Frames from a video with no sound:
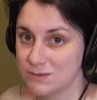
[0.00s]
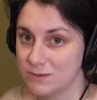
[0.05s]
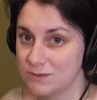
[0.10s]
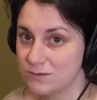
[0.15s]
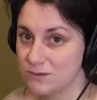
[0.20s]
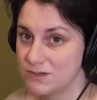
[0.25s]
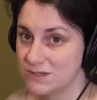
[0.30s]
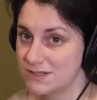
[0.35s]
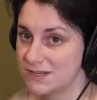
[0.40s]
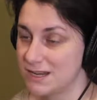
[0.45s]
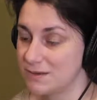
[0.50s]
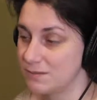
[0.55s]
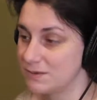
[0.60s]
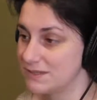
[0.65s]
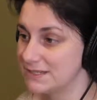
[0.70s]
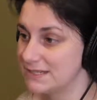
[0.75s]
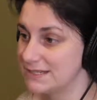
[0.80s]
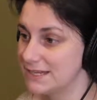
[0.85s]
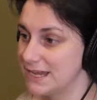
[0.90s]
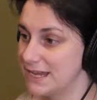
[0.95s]
we were just able
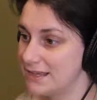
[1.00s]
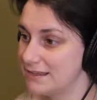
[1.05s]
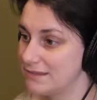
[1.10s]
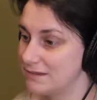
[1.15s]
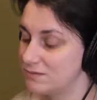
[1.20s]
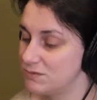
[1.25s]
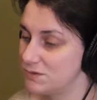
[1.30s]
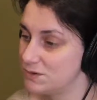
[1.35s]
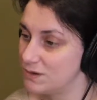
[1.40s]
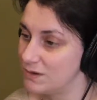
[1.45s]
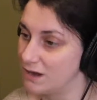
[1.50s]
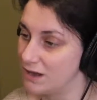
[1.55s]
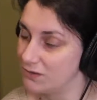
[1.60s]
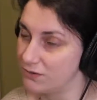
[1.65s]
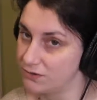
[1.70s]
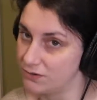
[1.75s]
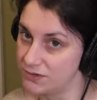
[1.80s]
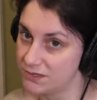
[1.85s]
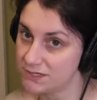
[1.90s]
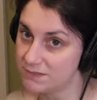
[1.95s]
to take them to
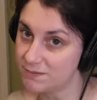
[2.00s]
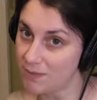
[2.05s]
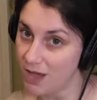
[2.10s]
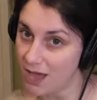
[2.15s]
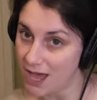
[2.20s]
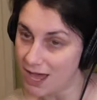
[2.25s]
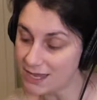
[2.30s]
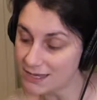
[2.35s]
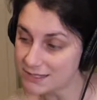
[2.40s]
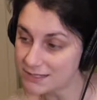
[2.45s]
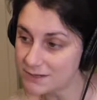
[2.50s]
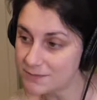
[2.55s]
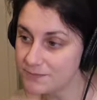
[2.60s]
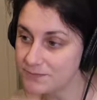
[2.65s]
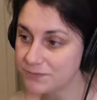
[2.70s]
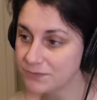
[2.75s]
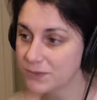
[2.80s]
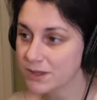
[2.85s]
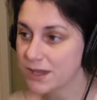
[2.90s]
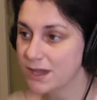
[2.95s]
another spot,
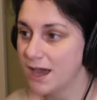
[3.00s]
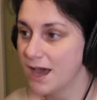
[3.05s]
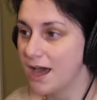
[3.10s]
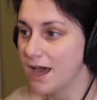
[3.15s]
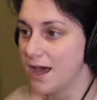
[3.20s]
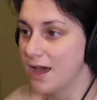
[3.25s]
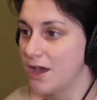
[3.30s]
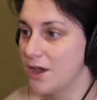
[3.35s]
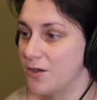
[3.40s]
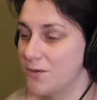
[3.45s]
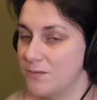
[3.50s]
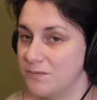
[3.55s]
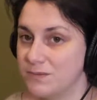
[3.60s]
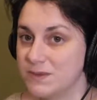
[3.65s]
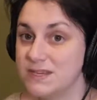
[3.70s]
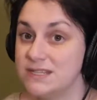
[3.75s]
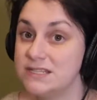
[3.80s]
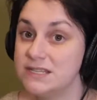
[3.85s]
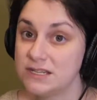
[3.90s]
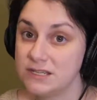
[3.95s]

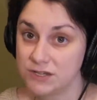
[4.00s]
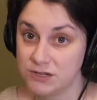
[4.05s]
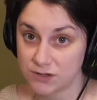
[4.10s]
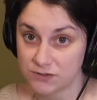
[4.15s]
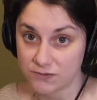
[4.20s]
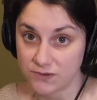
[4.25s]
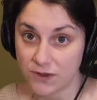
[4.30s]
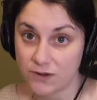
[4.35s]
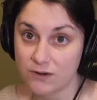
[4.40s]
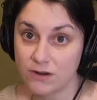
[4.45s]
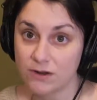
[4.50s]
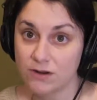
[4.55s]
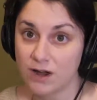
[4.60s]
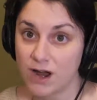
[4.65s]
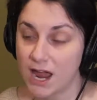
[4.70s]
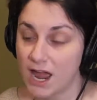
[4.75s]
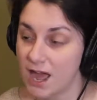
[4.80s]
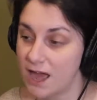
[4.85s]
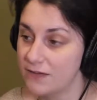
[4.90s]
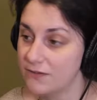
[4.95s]
continue to
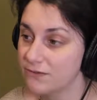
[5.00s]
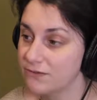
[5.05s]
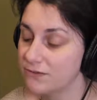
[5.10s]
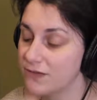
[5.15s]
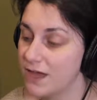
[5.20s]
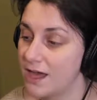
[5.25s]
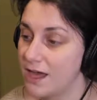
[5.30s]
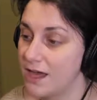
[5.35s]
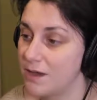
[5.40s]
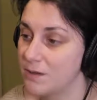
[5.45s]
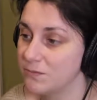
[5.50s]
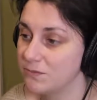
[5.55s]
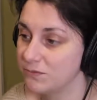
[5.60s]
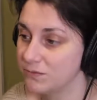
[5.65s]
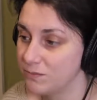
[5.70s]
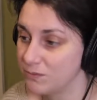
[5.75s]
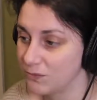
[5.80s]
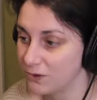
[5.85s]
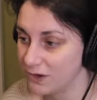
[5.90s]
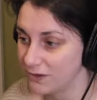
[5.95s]
photograph
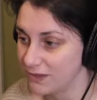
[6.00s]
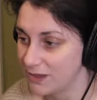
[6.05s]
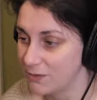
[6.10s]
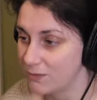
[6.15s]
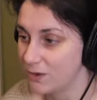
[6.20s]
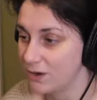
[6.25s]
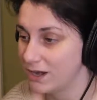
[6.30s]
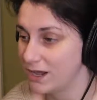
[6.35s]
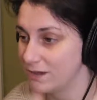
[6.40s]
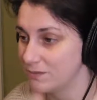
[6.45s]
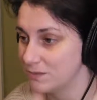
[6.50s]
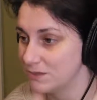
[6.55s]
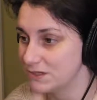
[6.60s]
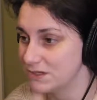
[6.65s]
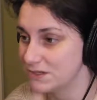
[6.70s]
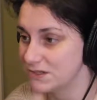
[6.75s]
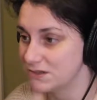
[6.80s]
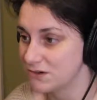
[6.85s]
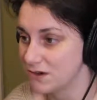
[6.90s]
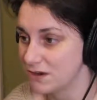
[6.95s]
from where they weren't able
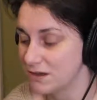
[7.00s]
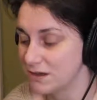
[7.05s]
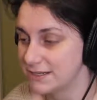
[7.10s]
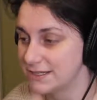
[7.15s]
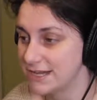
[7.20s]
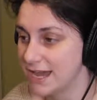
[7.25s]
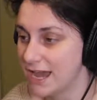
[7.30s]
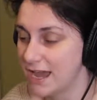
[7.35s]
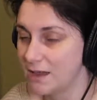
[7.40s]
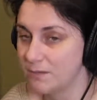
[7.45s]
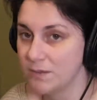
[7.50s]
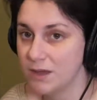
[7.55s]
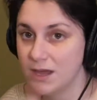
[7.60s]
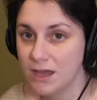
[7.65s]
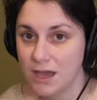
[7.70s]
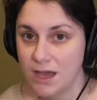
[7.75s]
to start on time,